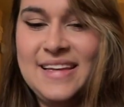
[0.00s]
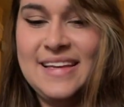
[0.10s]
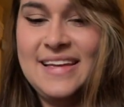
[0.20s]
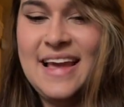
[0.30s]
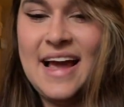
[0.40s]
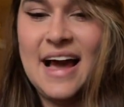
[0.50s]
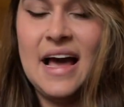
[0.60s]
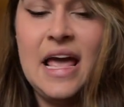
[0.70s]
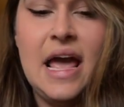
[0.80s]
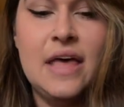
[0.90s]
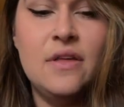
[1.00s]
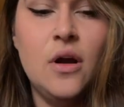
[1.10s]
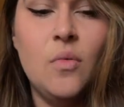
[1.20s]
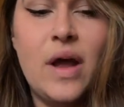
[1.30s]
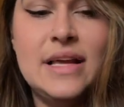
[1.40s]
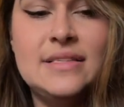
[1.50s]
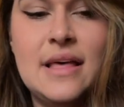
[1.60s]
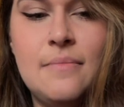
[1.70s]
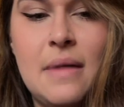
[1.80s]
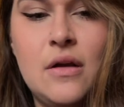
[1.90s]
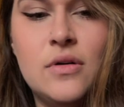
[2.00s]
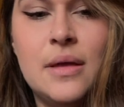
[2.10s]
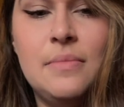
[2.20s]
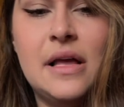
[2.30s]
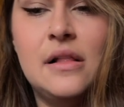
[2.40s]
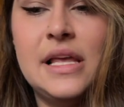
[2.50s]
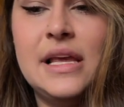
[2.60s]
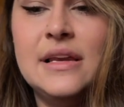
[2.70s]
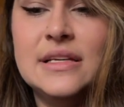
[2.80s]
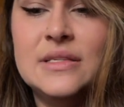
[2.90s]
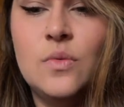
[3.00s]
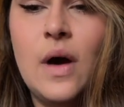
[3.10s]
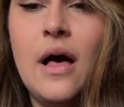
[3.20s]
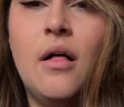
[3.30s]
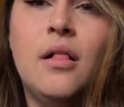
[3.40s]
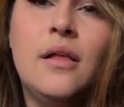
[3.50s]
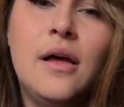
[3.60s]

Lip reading: yeah, and there are ways that metal can be cleaned as well.